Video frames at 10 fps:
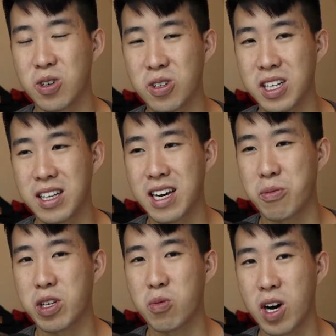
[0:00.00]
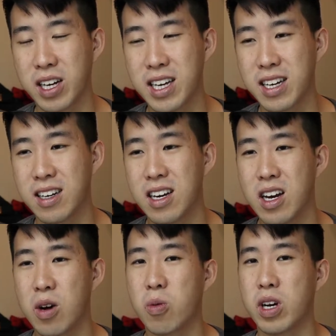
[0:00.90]
early that when you walk in,
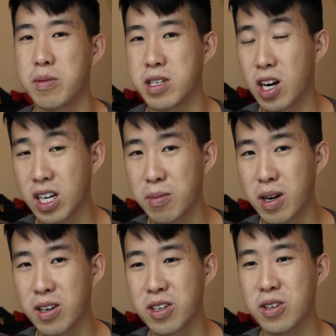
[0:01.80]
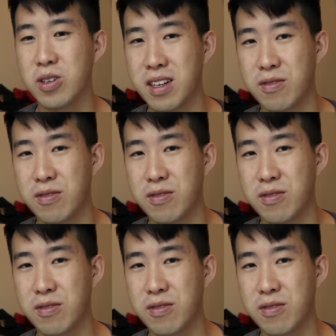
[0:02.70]
we're going to be talking about you.